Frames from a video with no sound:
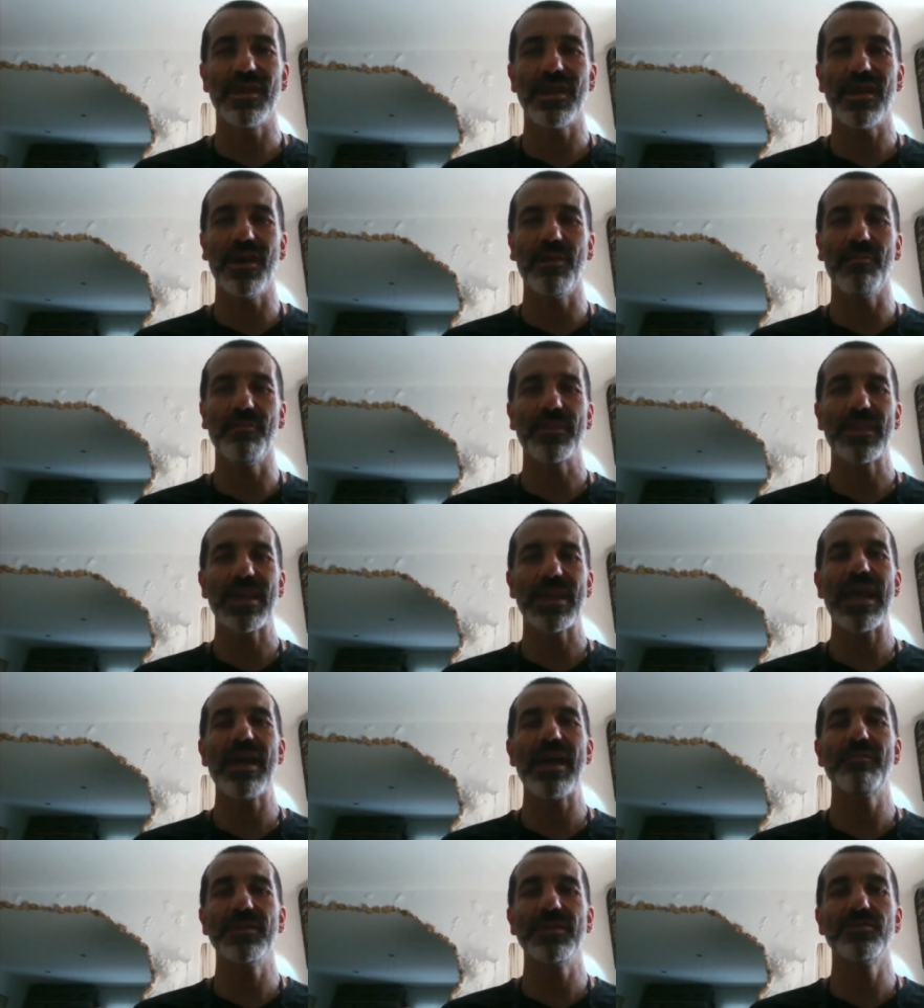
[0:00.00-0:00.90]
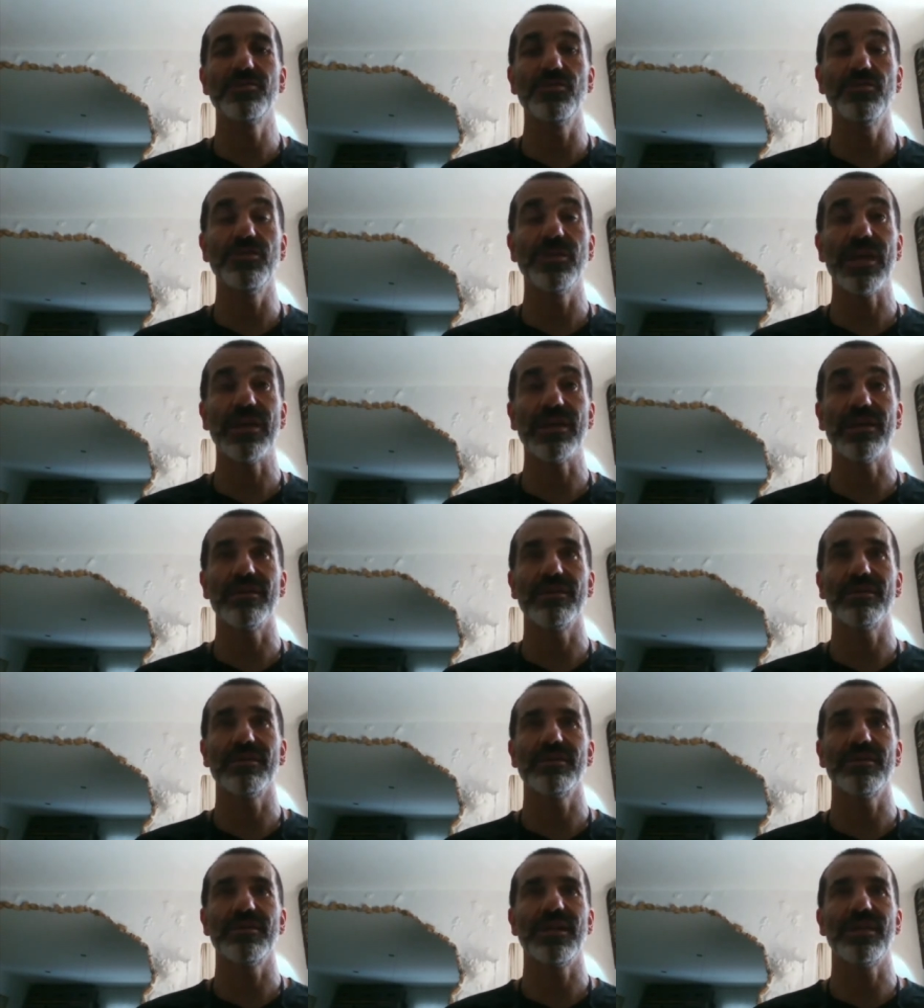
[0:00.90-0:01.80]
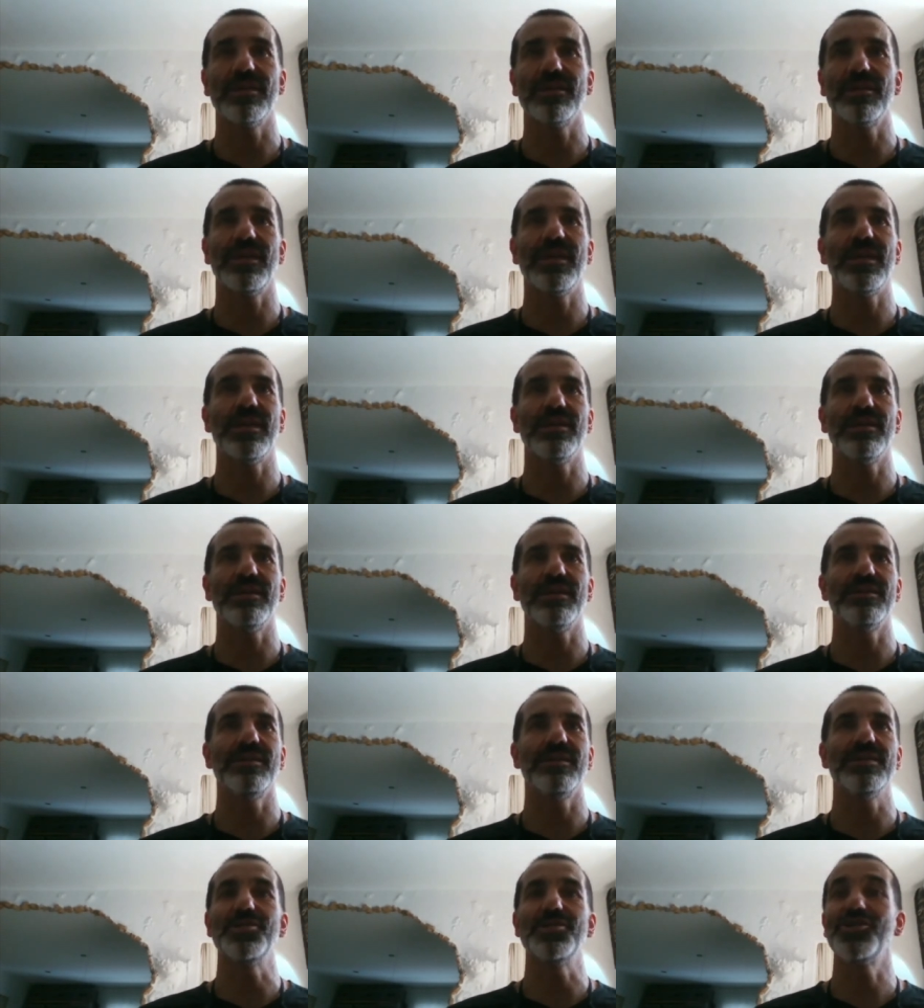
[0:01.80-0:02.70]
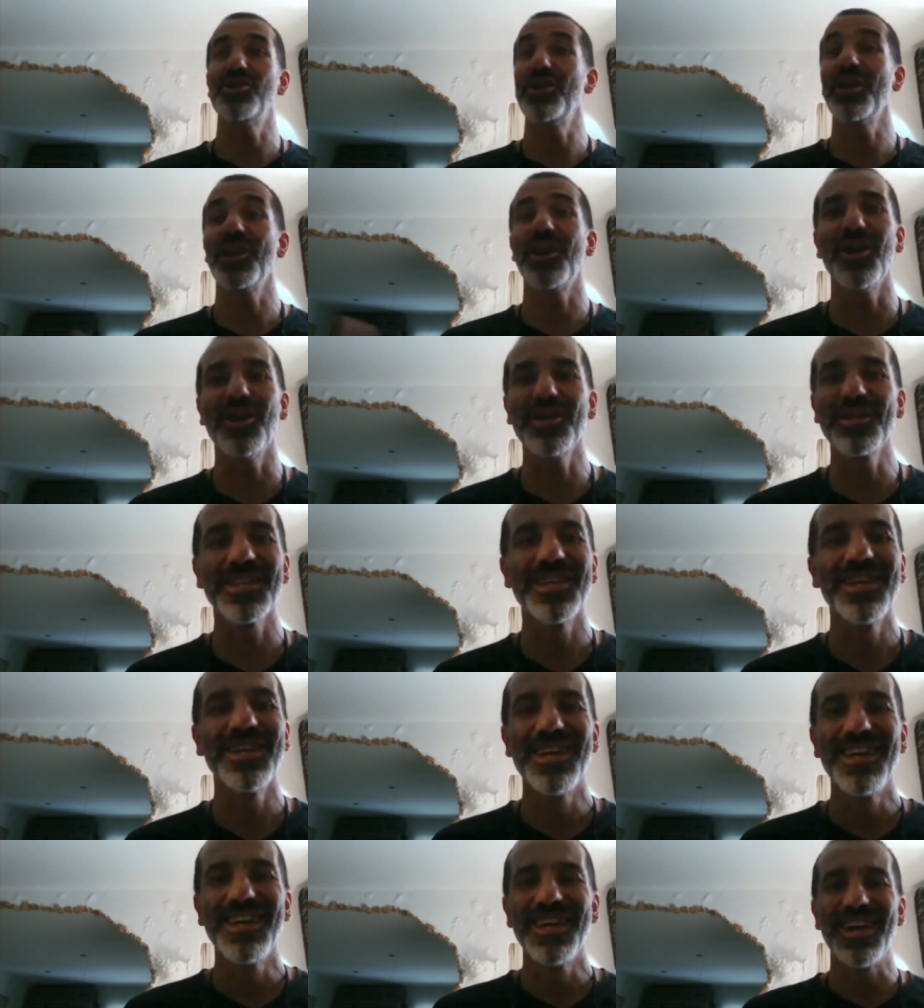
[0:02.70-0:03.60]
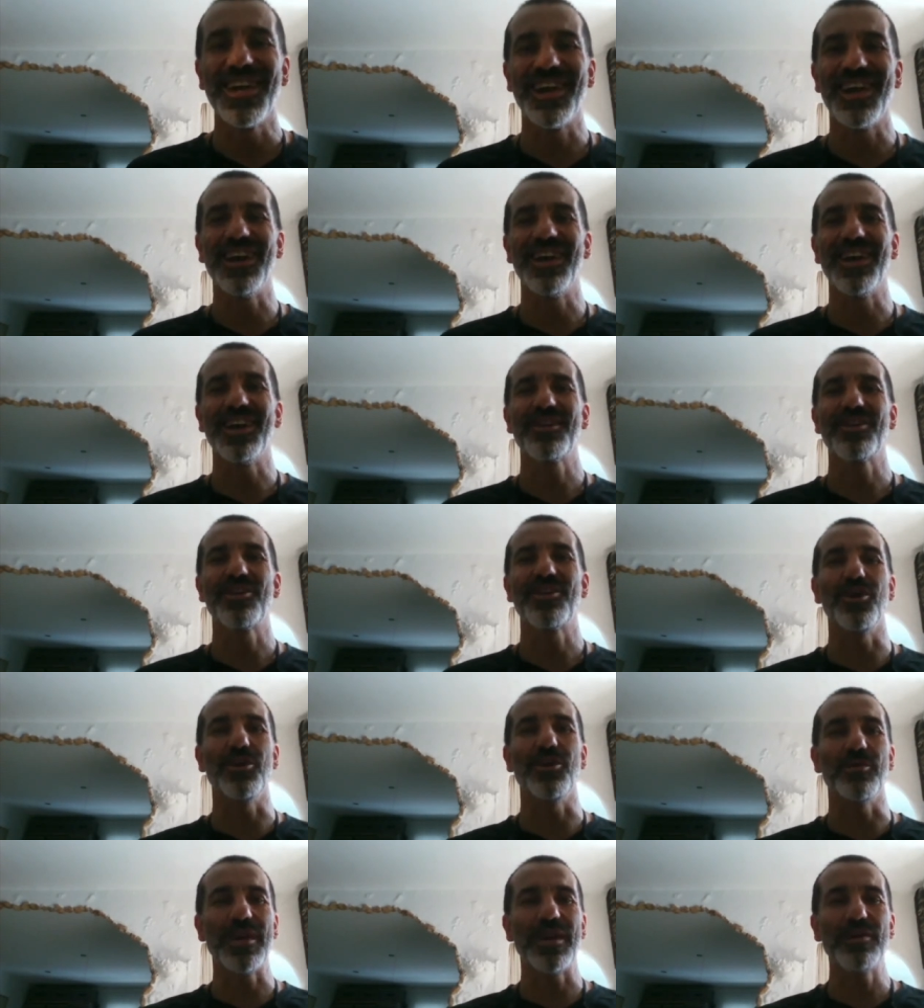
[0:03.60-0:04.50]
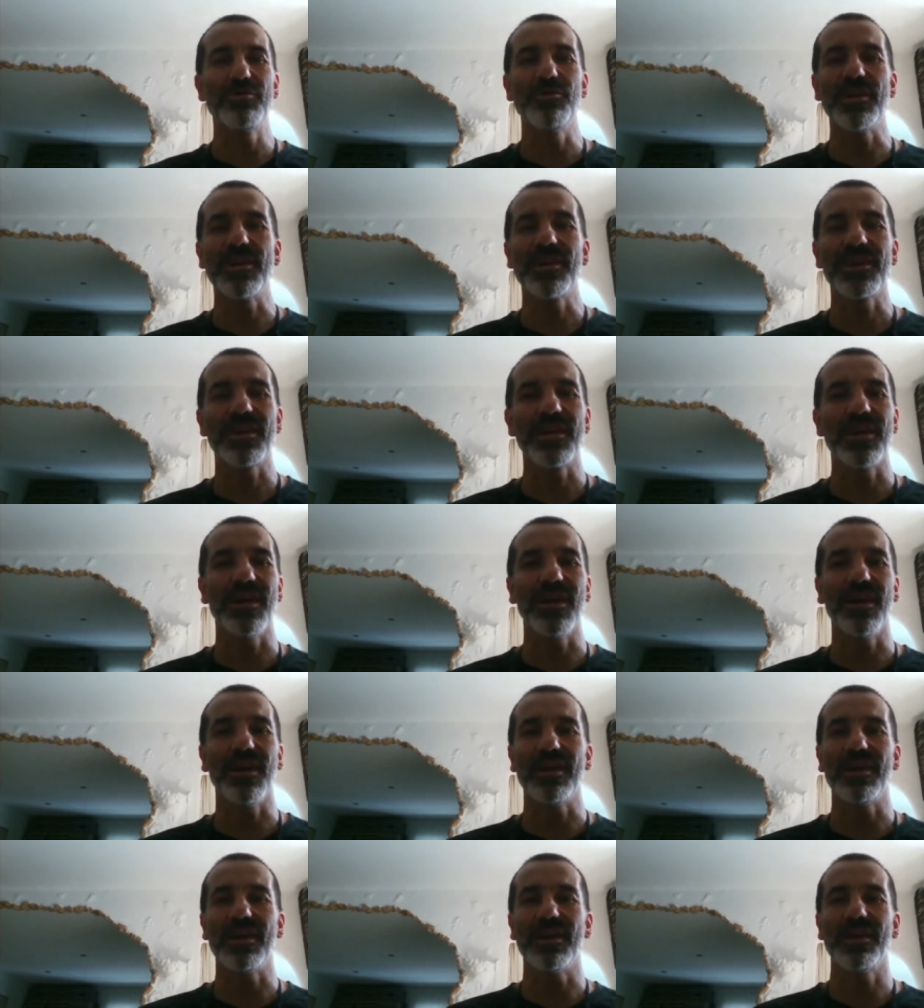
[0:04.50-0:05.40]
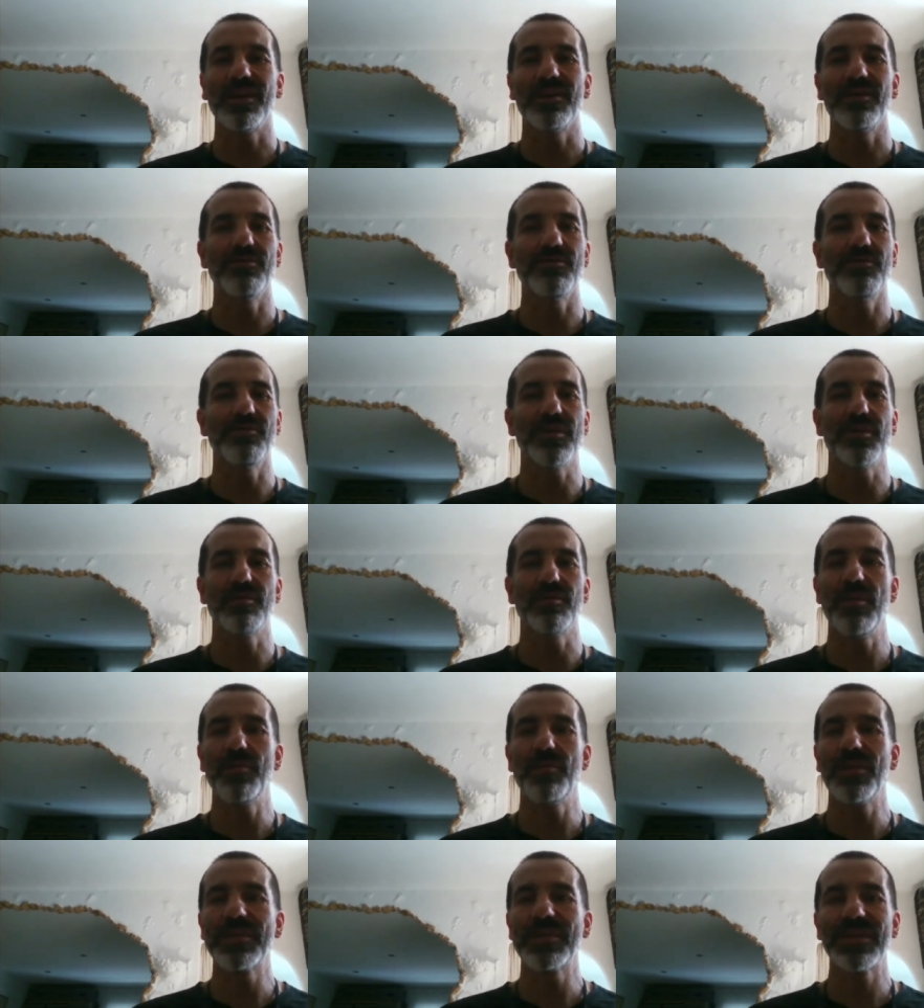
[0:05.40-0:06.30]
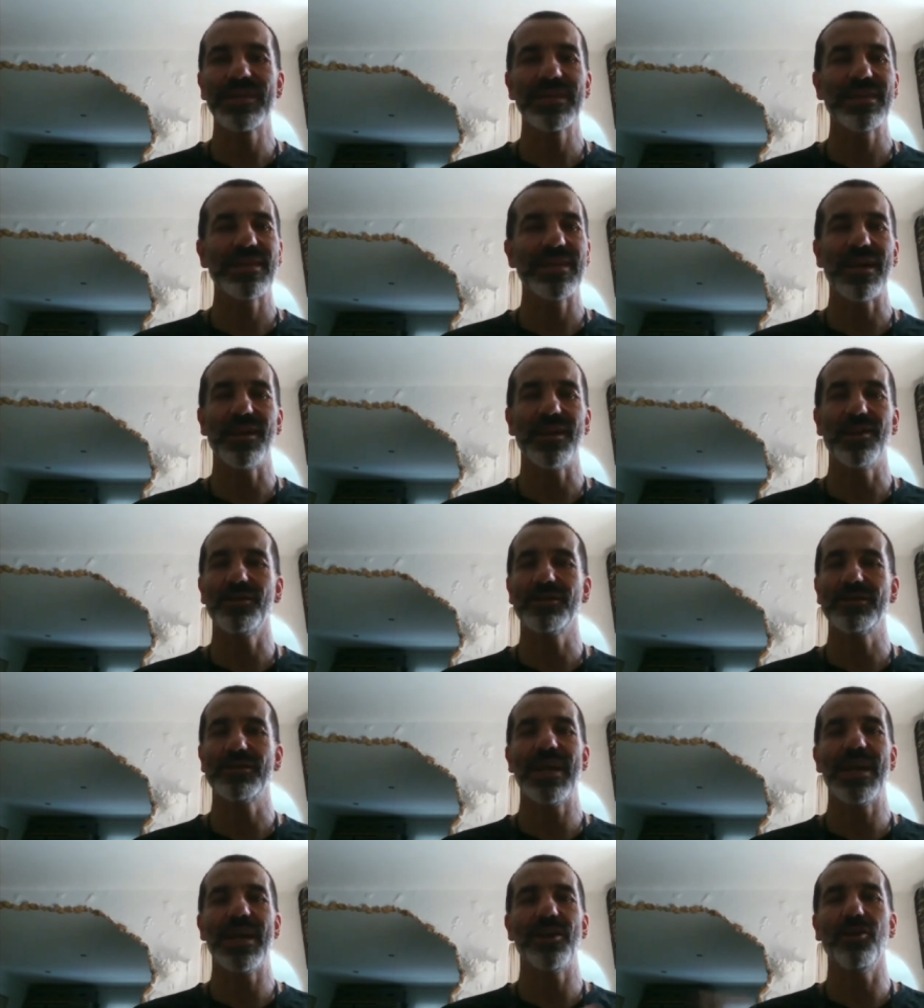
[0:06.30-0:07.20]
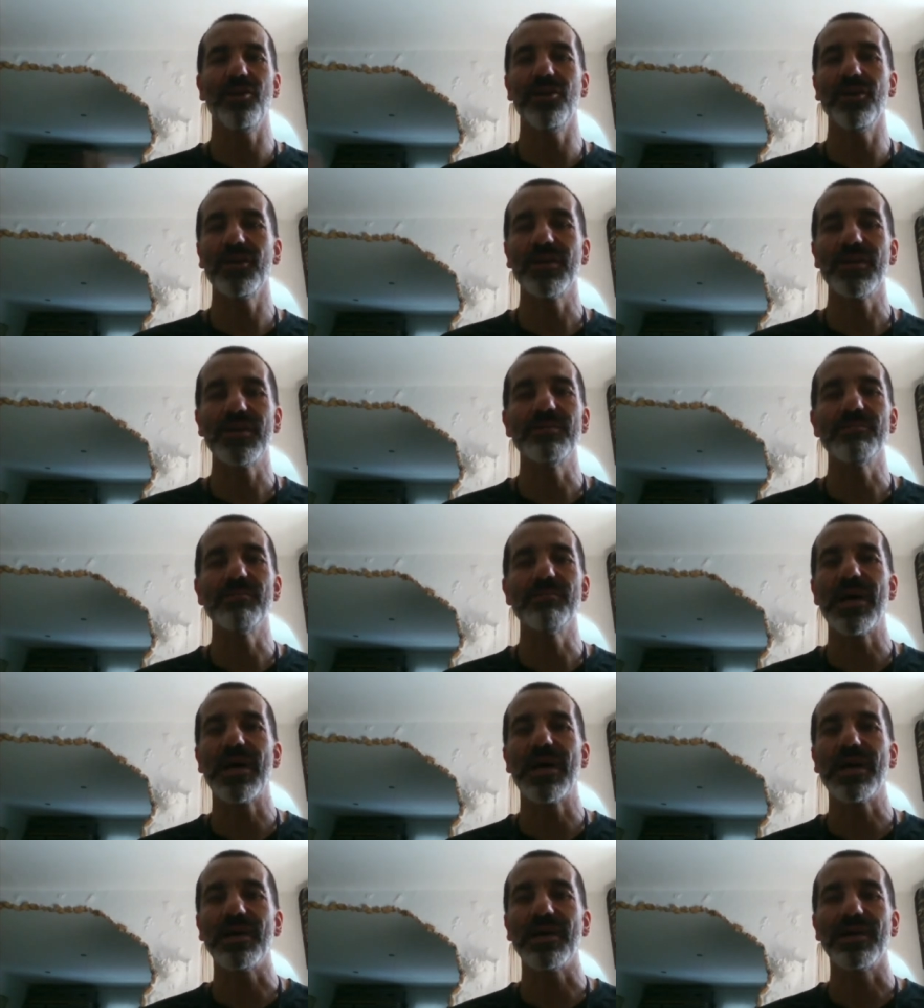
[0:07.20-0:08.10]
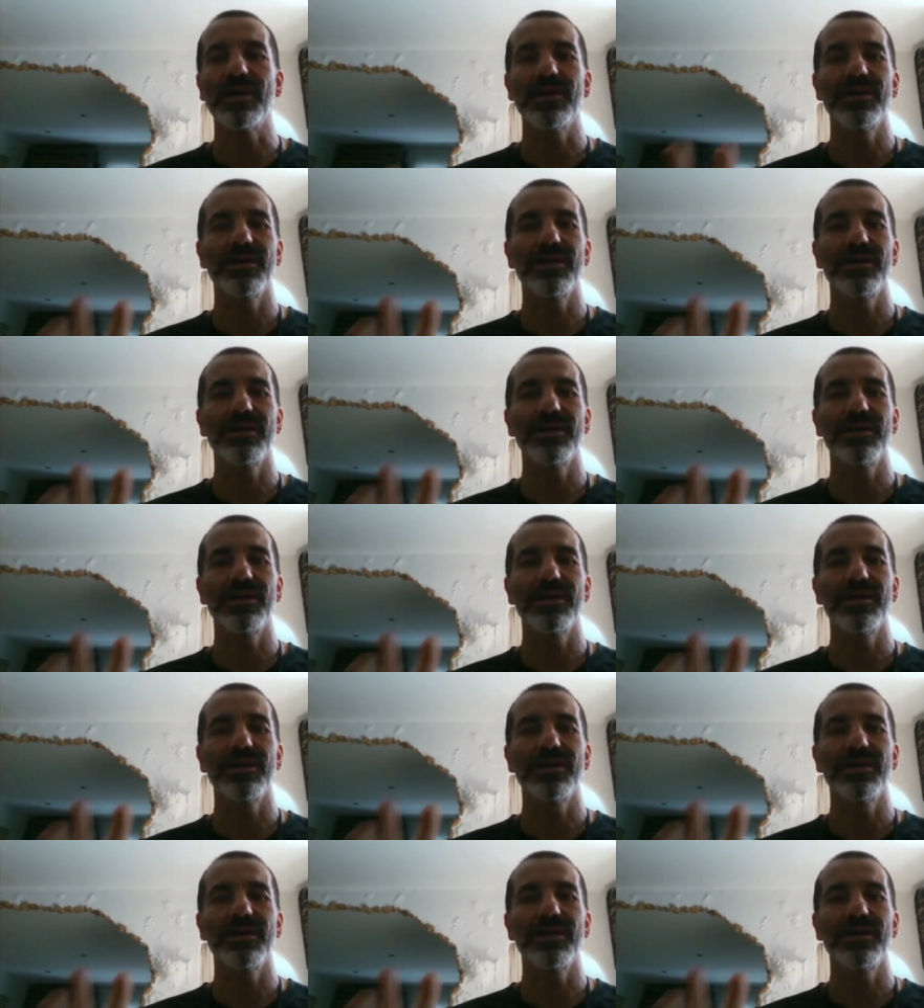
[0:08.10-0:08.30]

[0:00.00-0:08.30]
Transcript: um, having to and, and, and enjoying a lot uh, collaborate with uh, with people that are not at all in my